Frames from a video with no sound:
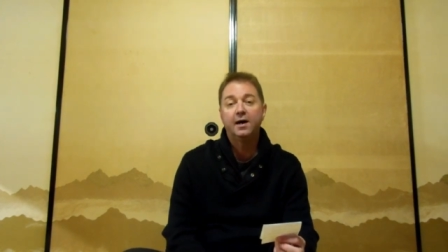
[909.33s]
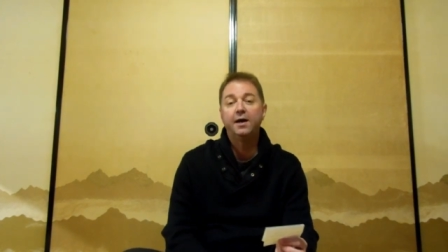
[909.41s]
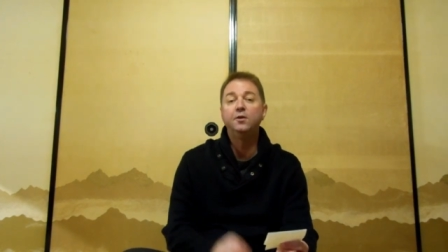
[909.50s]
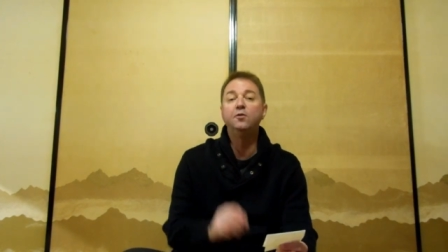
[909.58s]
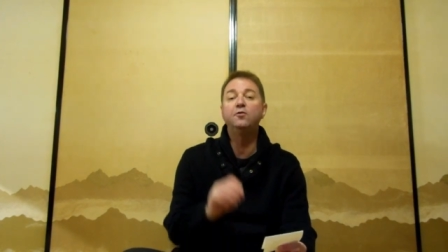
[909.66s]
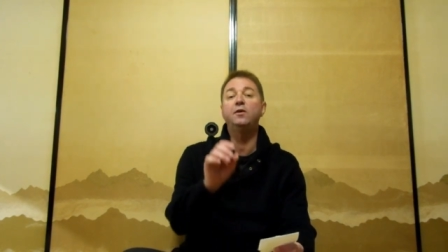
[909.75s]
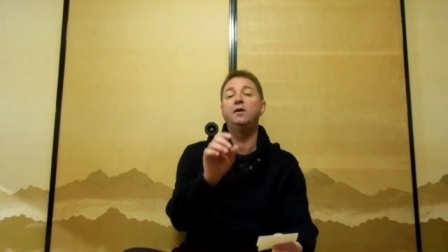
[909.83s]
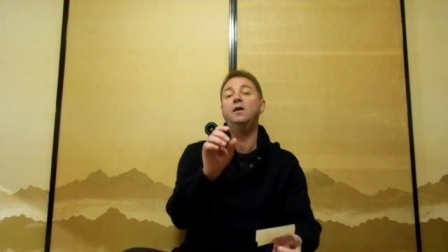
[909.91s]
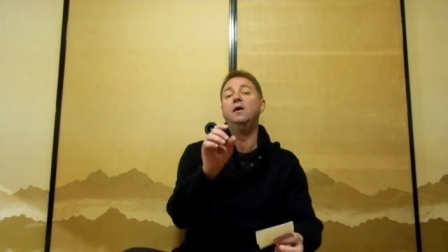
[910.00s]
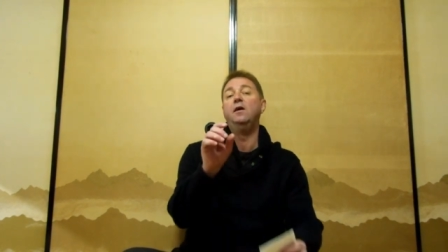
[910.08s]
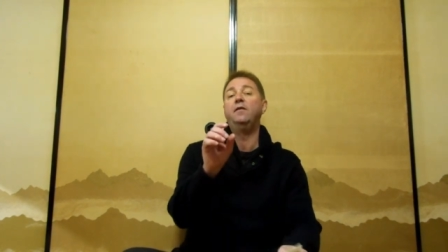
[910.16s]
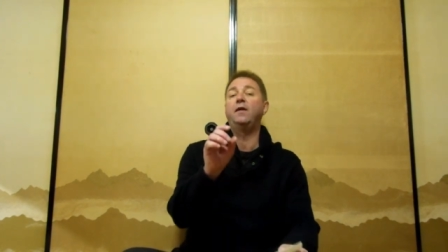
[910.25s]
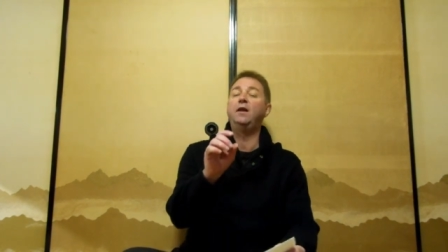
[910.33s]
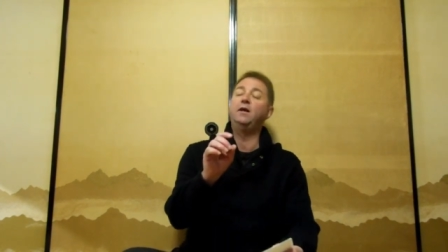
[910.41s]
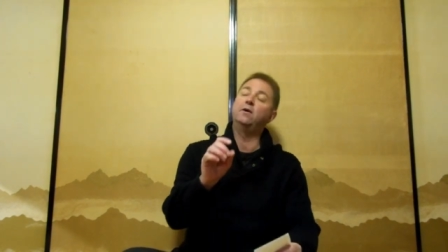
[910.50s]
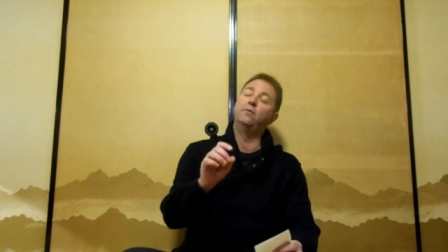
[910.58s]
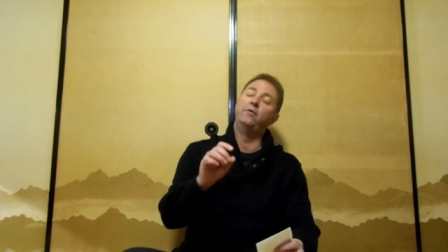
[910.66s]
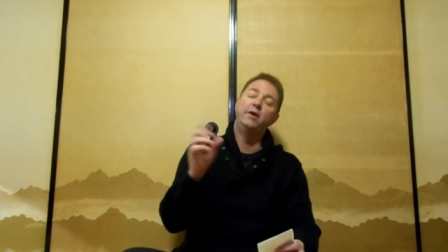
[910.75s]
And usually they link
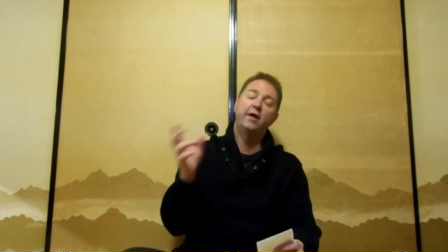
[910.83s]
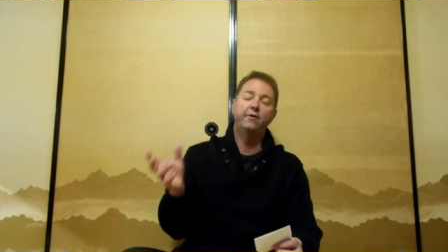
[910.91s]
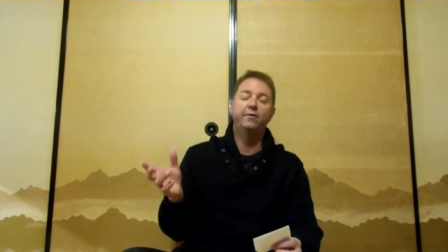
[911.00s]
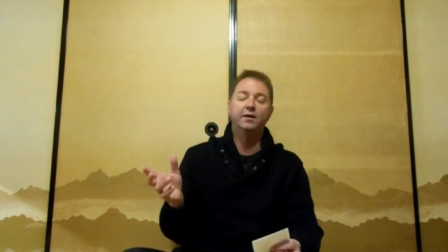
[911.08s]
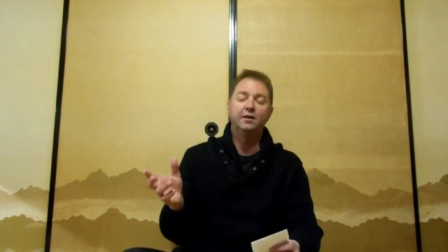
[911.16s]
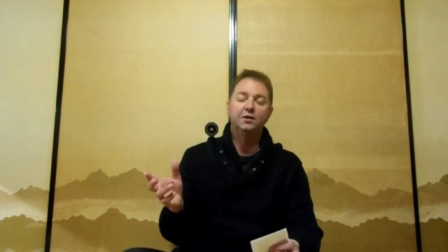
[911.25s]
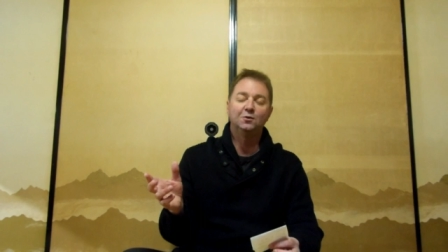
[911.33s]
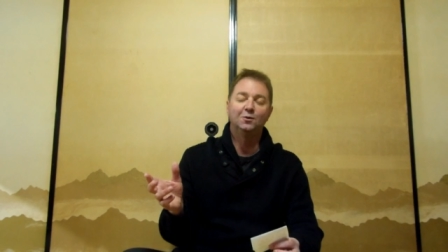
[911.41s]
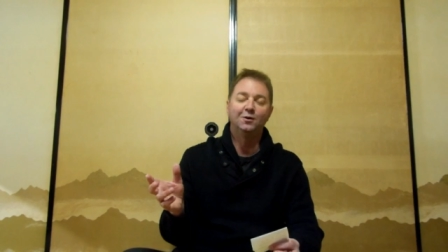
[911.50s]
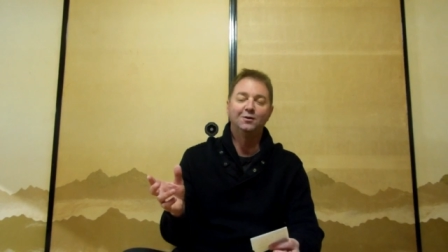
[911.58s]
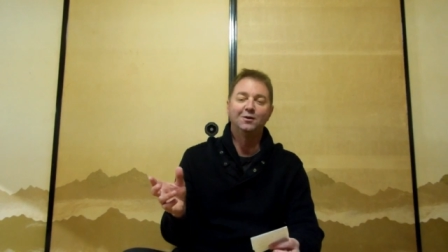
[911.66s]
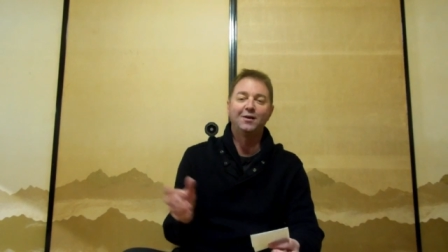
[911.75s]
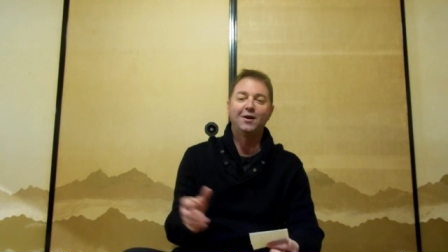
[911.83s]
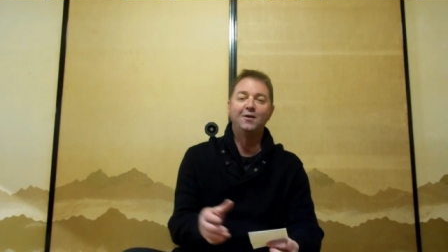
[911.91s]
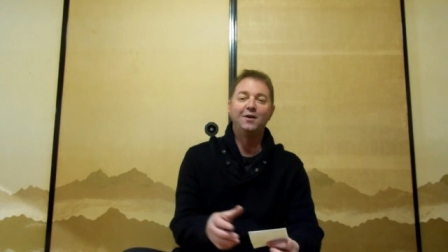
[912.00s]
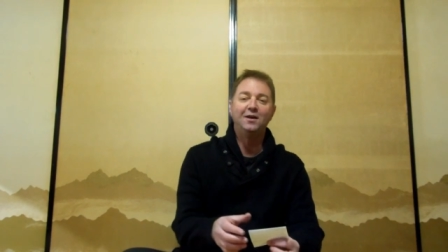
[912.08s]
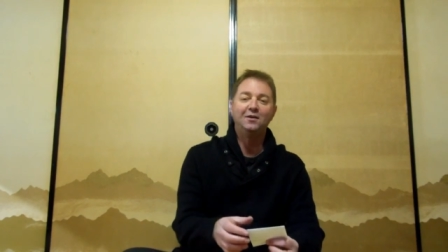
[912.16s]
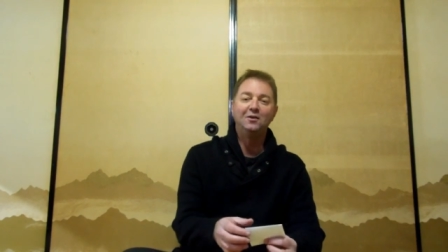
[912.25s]
it with another English word that they don't
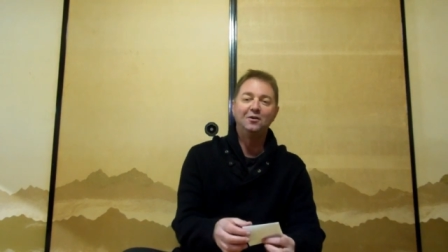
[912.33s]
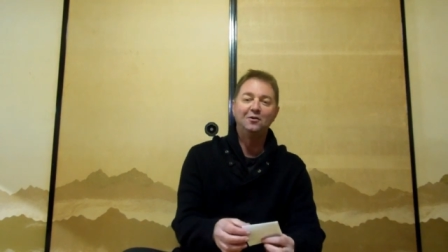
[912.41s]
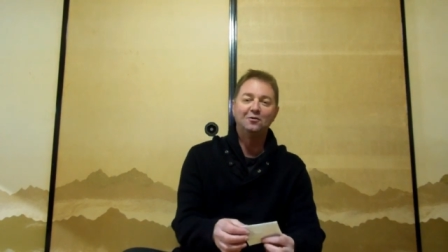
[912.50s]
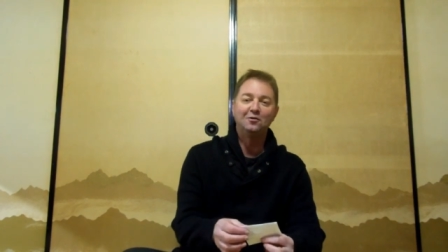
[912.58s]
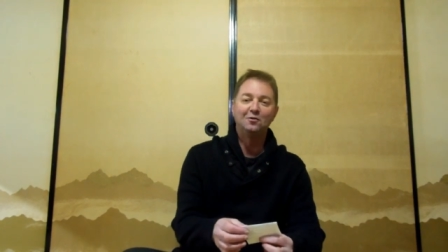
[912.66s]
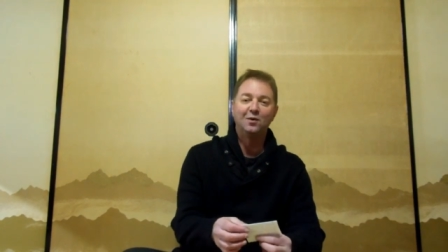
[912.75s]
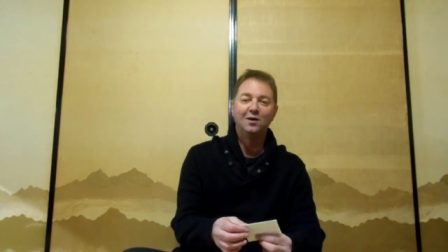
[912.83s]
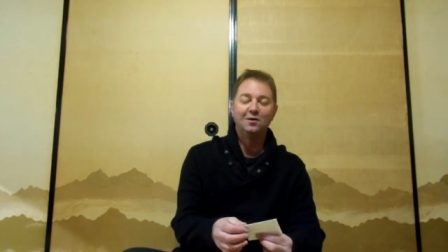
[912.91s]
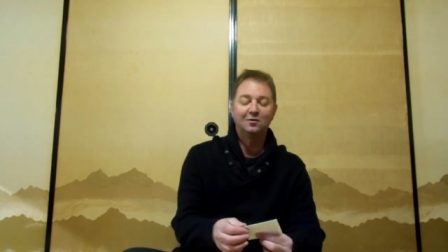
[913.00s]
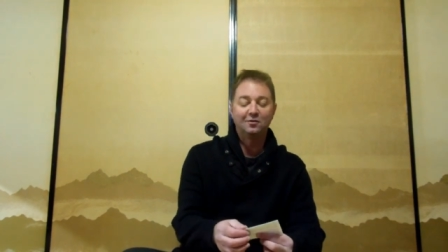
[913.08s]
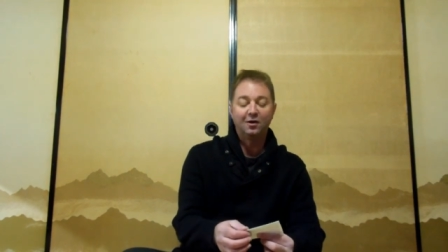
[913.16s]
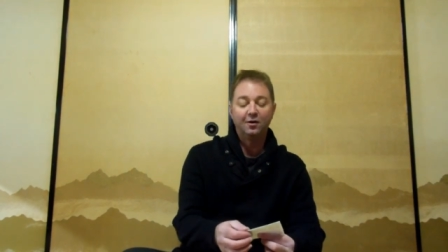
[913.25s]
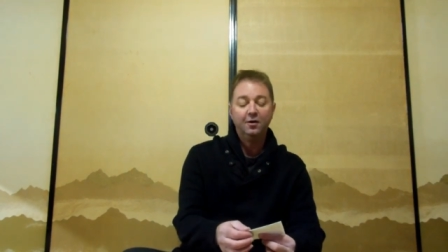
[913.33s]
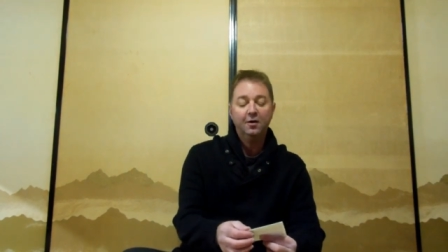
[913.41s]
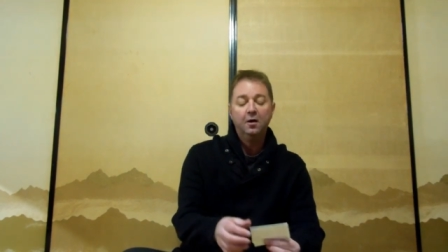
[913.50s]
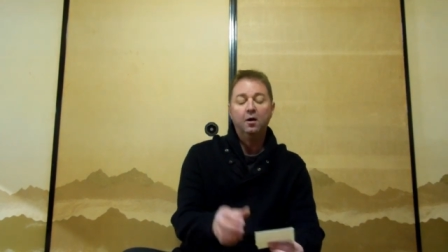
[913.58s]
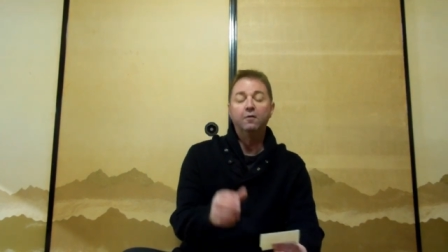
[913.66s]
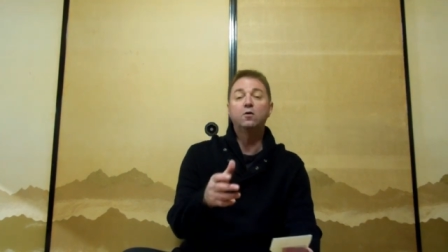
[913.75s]
need to use as well. So,
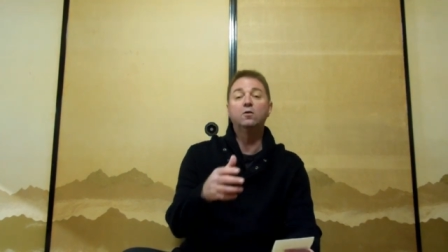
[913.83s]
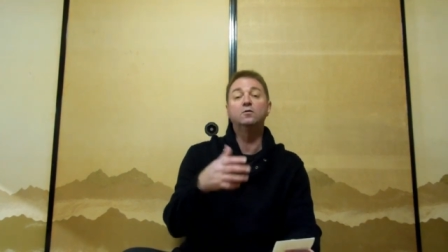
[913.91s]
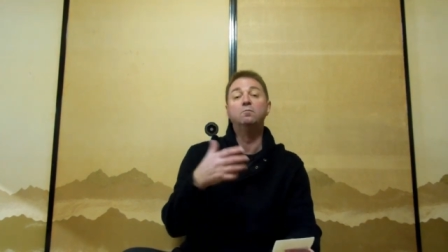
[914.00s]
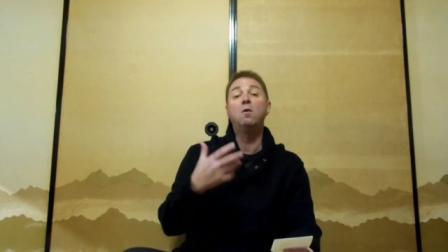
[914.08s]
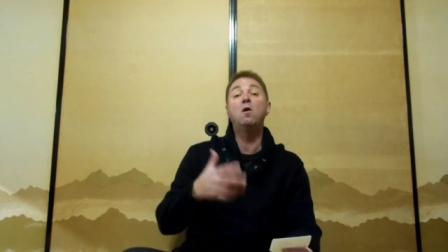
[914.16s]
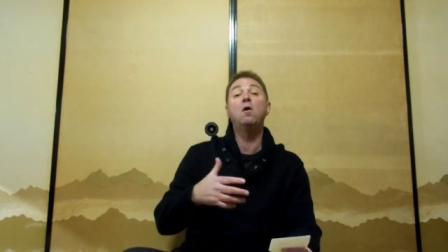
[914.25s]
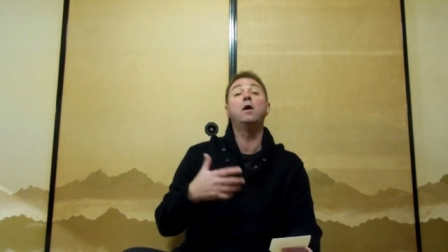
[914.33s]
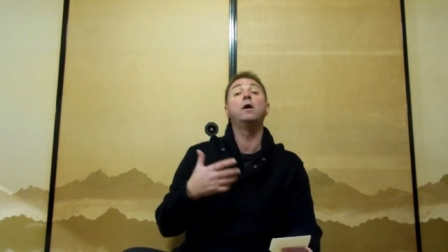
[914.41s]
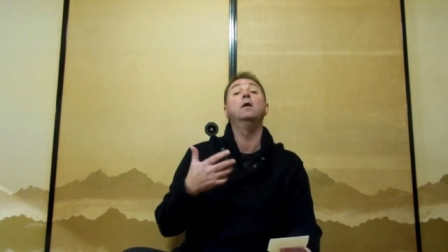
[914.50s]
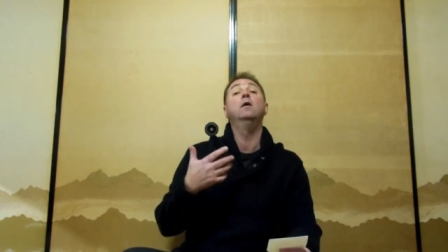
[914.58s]
of course, my,